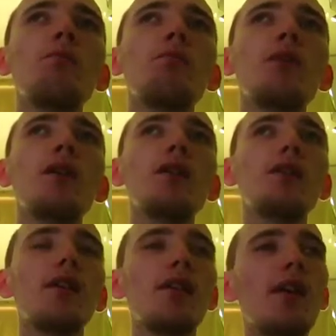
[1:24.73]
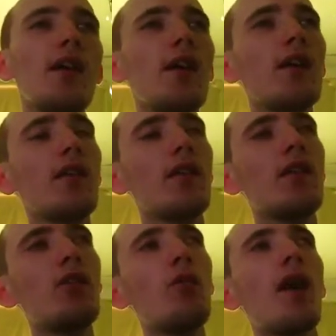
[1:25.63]
But the
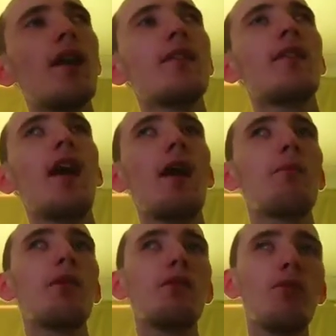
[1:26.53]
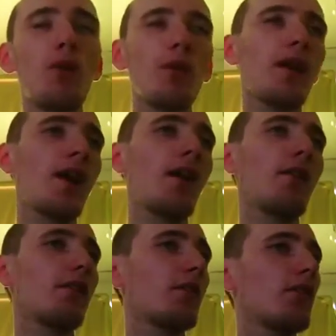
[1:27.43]
new ads that Apple are rolling
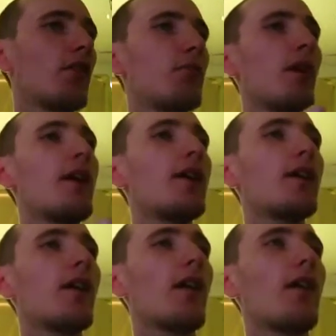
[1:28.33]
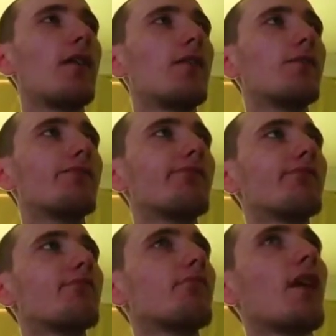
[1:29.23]
out just make
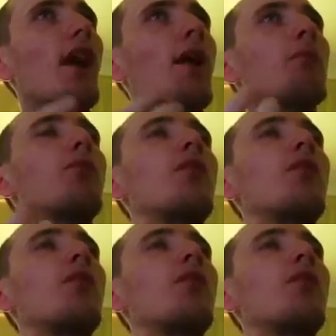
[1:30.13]
Apple